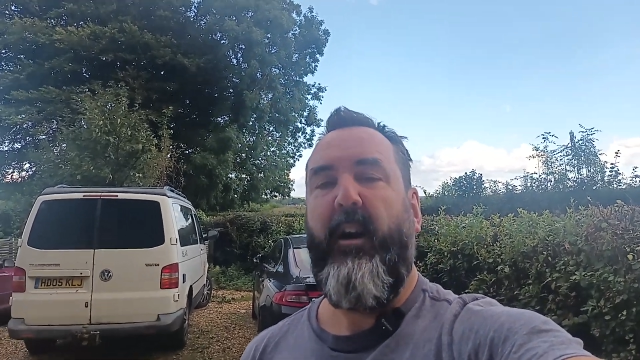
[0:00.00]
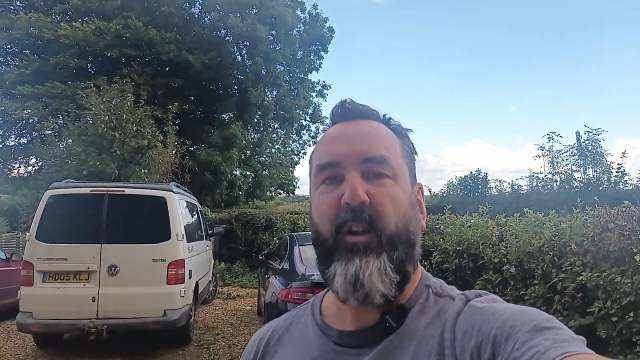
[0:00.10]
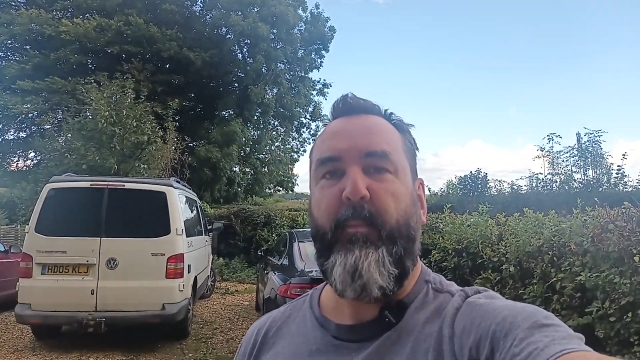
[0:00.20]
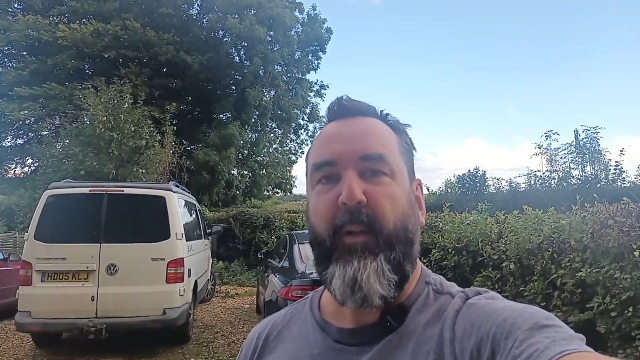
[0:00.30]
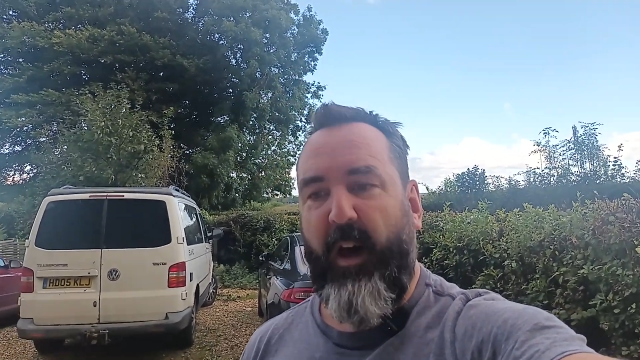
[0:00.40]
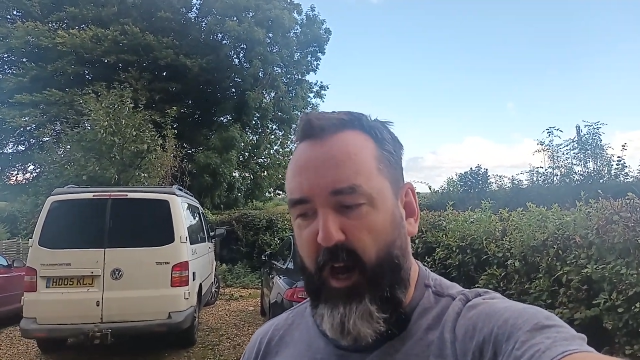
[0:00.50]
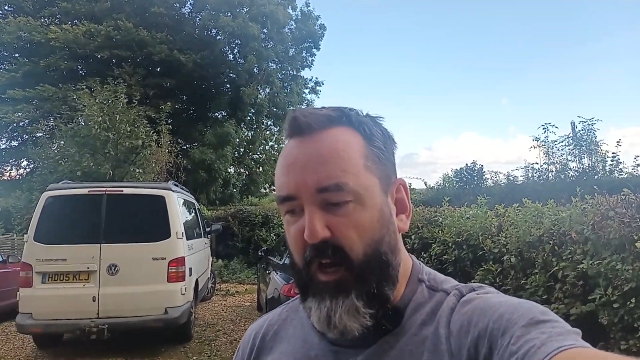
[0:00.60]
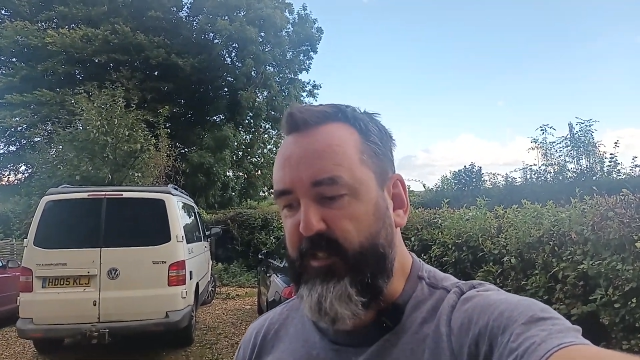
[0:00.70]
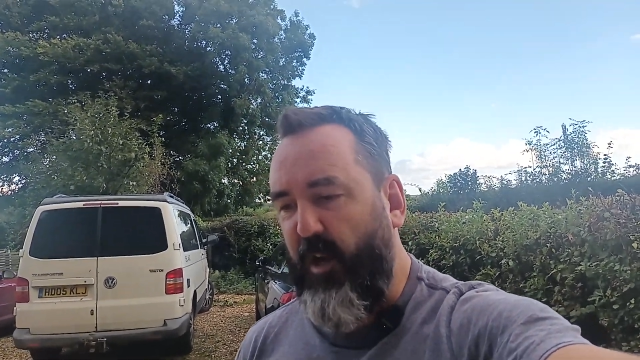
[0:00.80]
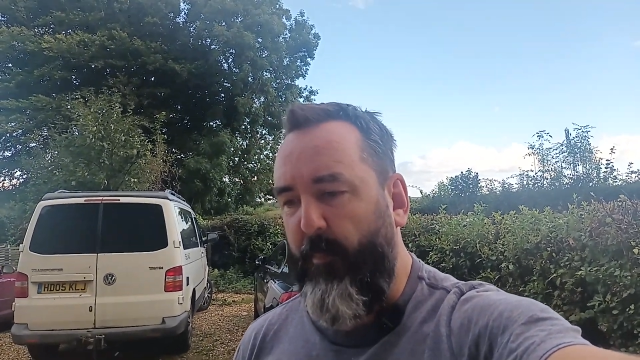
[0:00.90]
I'm going to put the
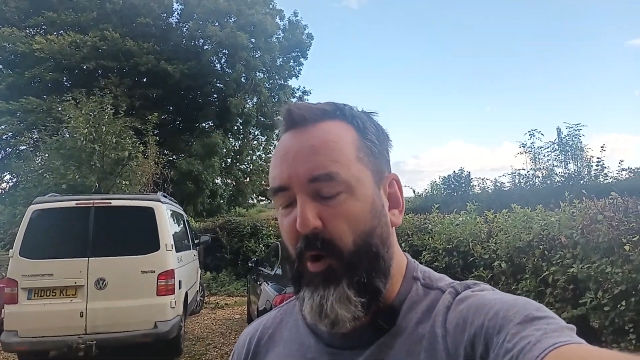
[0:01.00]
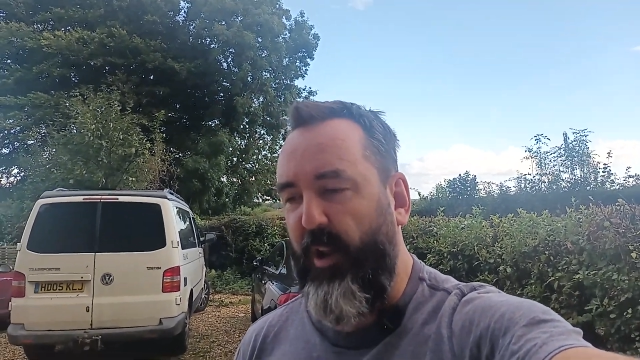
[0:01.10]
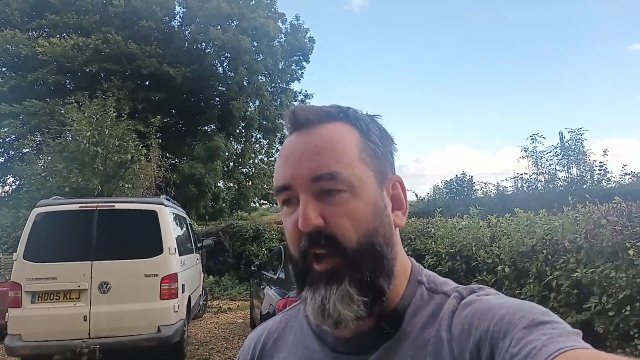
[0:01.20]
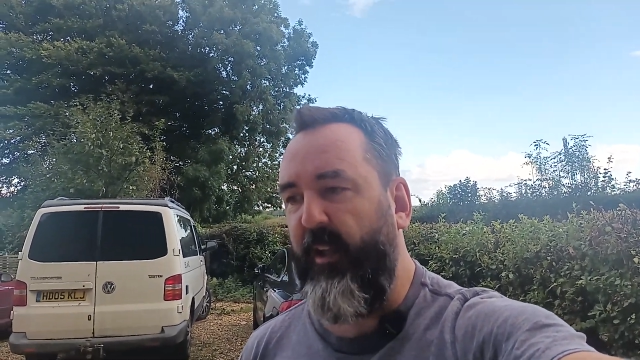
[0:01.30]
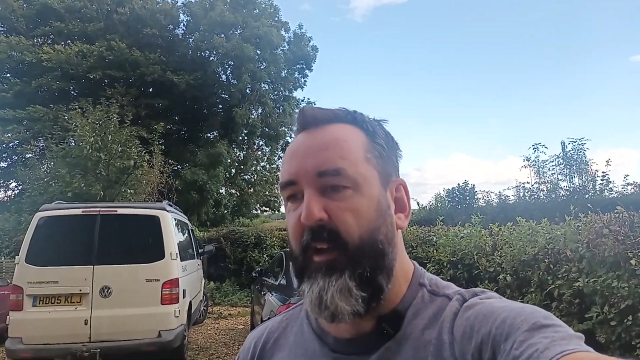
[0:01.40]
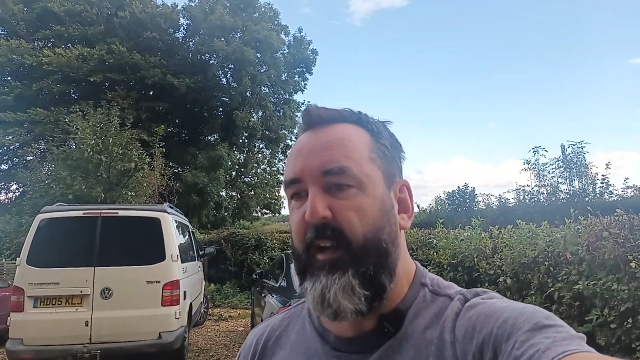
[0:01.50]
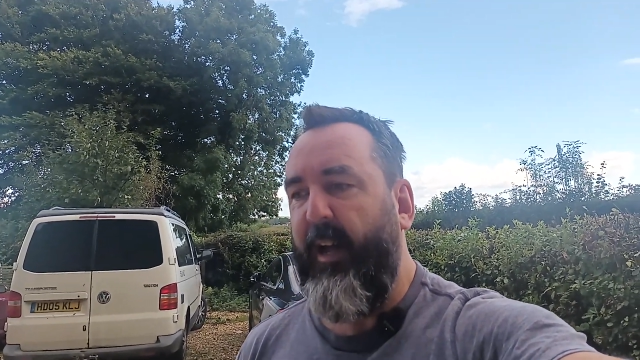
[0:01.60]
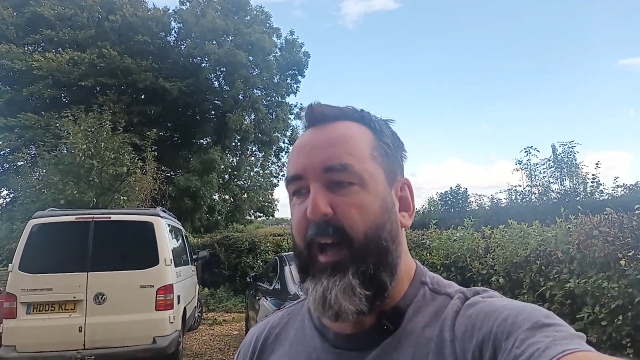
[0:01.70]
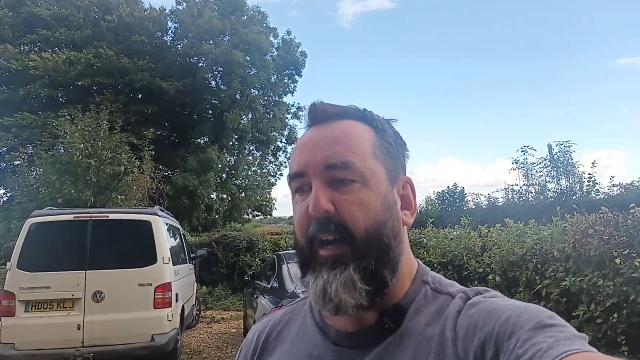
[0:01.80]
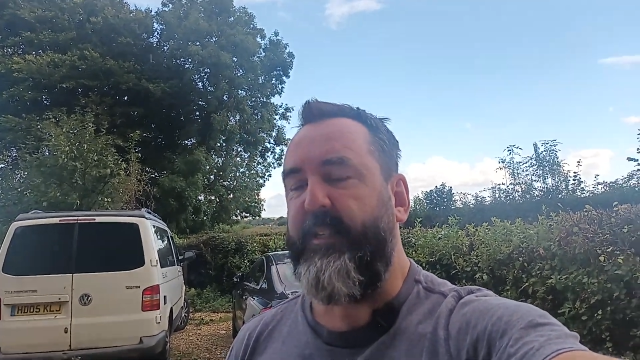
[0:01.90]
hardtop on it
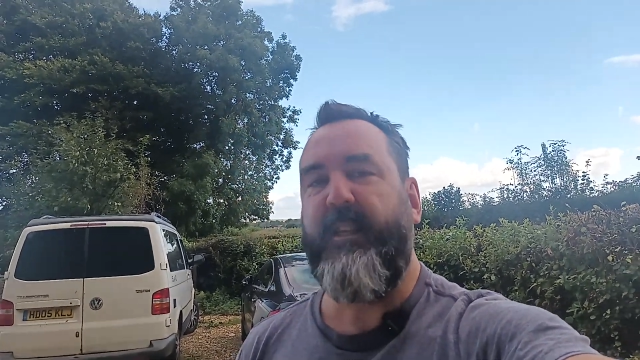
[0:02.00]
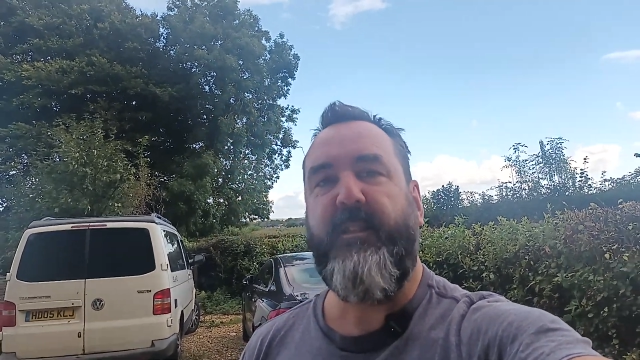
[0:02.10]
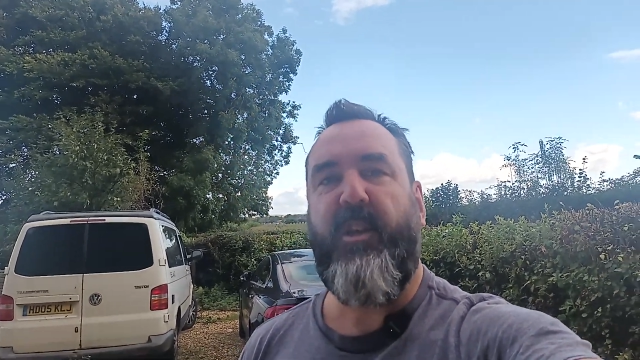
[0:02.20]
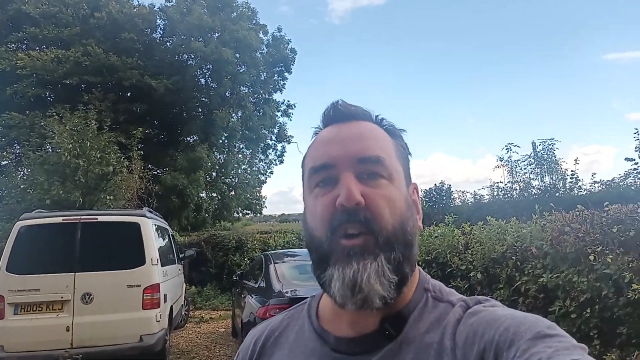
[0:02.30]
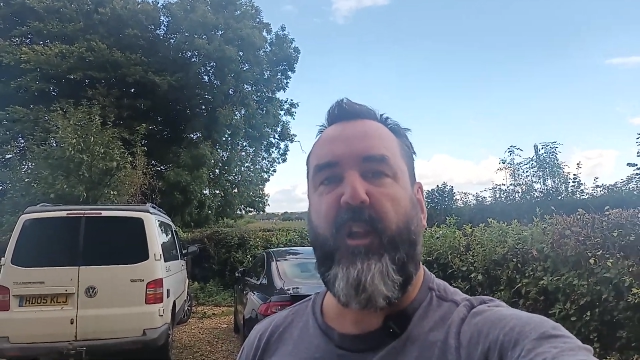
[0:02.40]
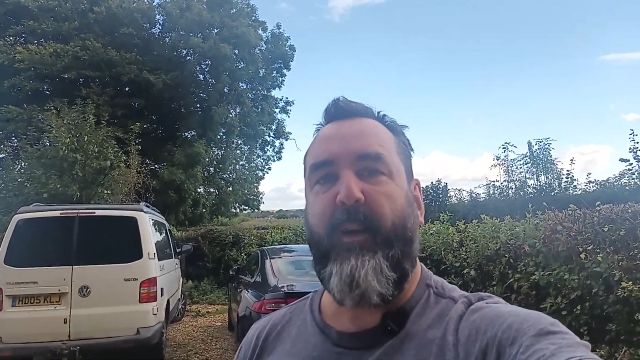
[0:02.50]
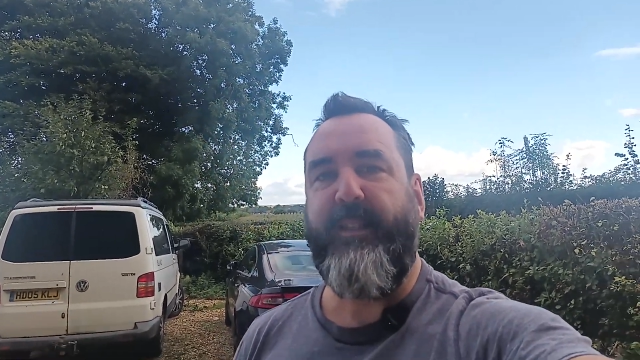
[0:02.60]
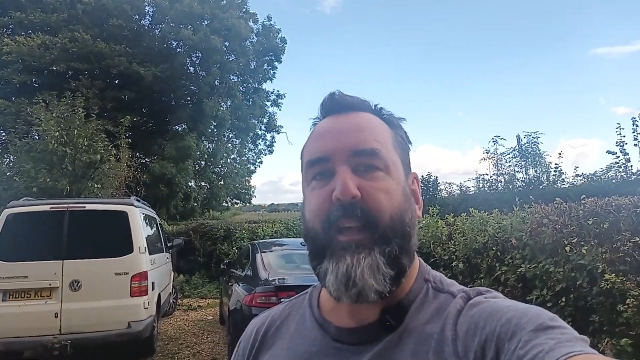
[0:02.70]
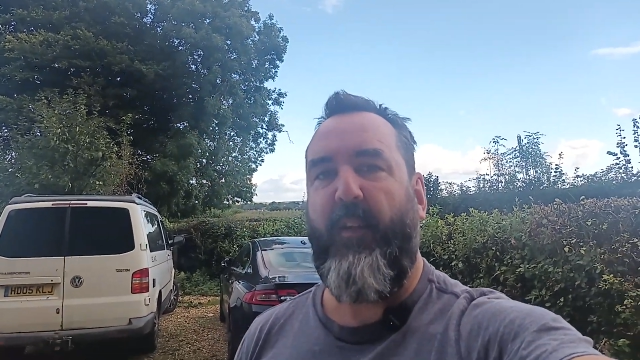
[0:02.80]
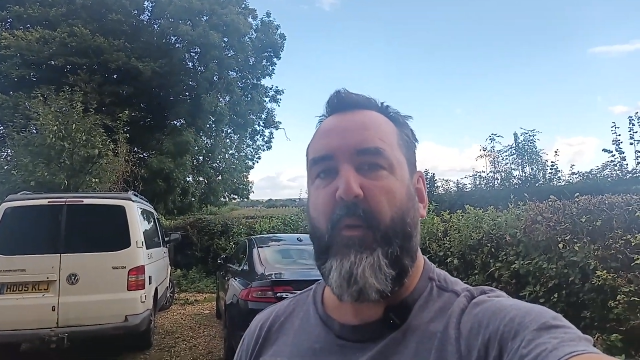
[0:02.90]
and tuck it away
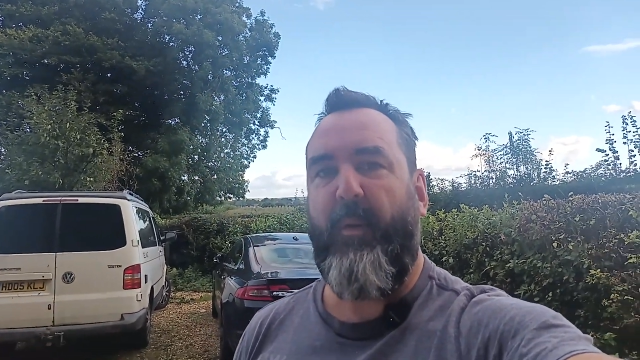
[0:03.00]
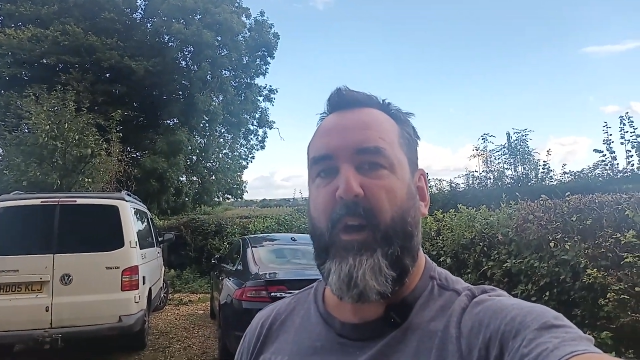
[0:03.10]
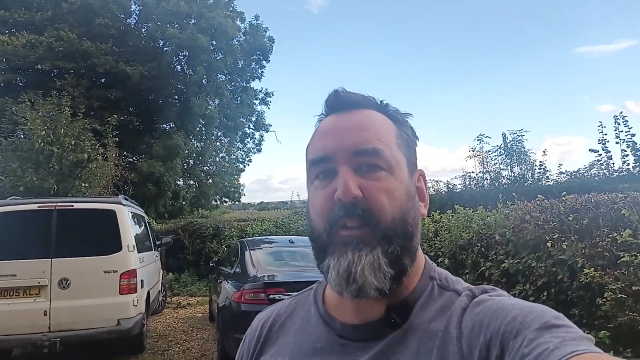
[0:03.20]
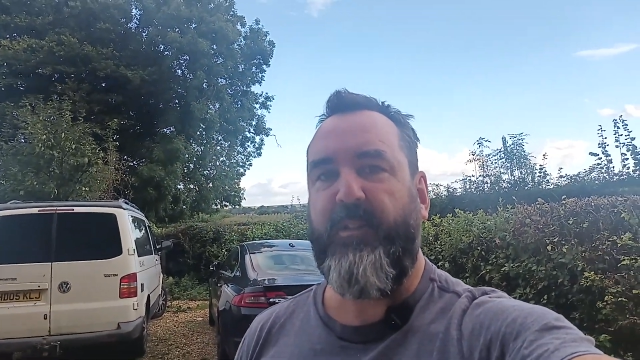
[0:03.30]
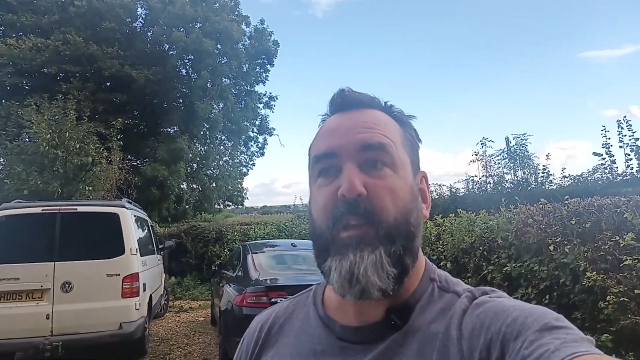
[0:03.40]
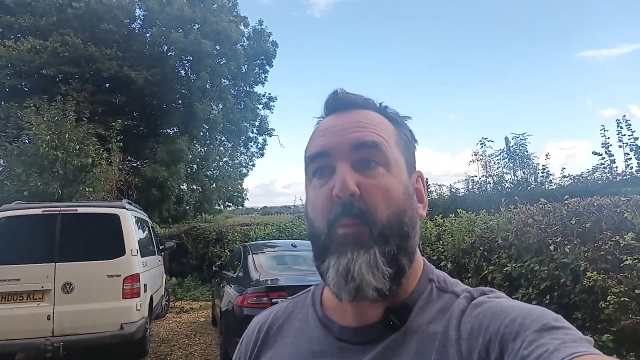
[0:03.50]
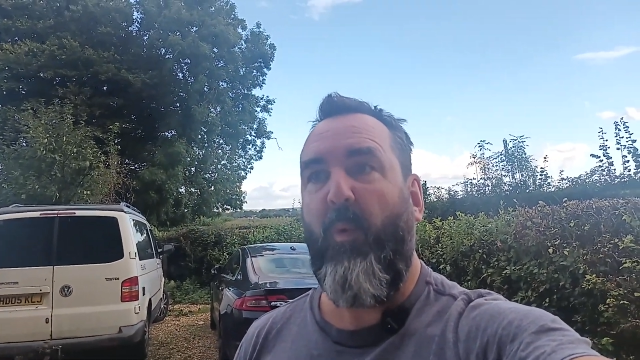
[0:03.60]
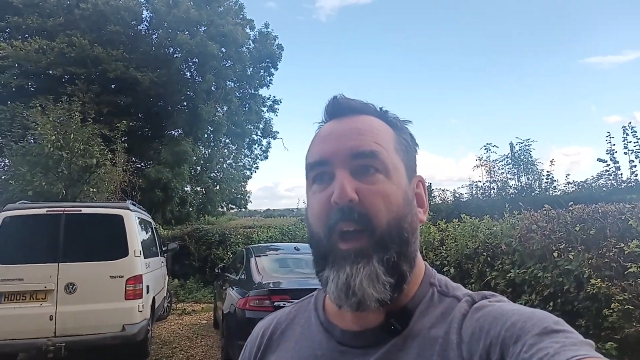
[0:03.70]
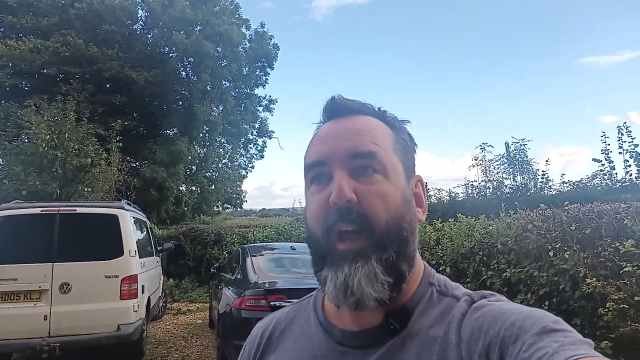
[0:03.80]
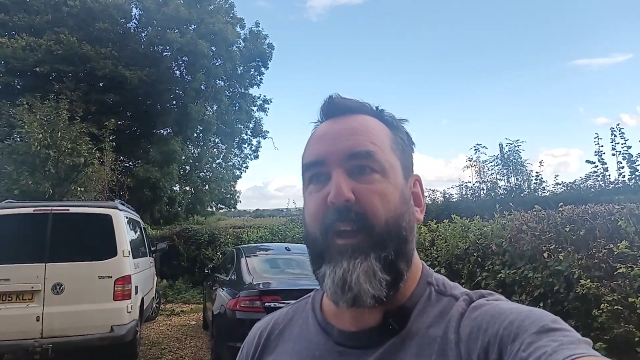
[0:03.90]
down the barn
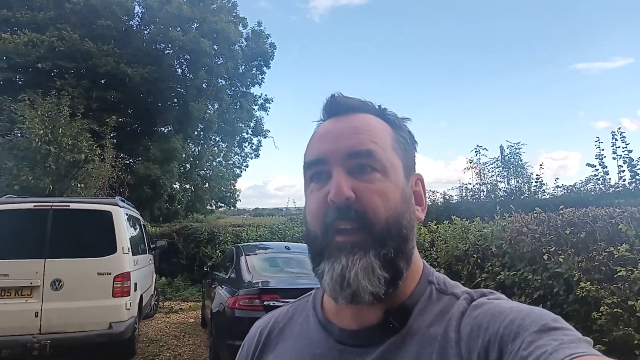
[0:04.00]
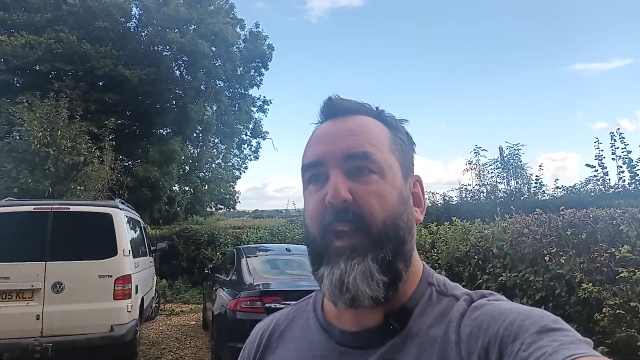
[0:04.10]
somewhere.